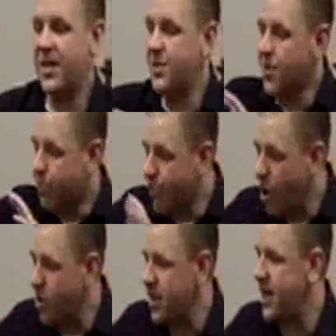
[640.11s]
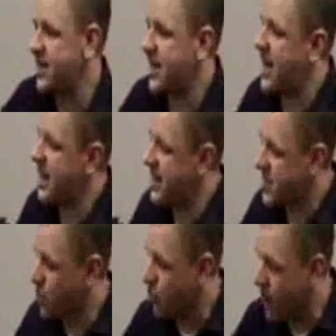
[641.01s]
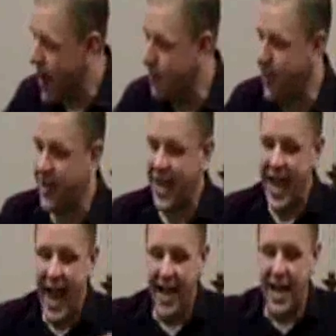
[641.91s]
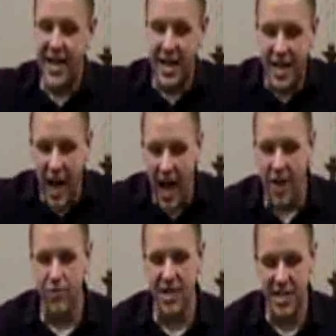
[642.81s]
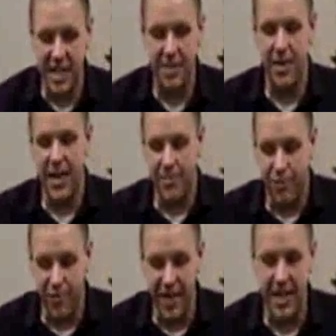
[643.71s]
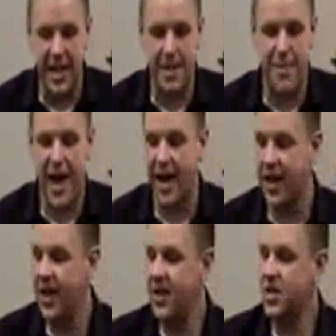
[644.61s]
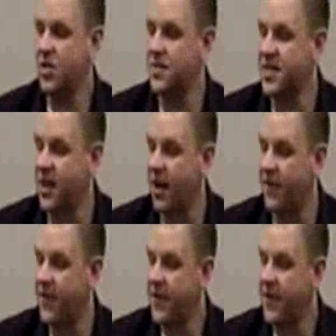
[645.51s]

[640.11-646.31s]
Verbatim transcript: that the brokenness that, that is rampant and, and God redeeming and bringing that back to himself.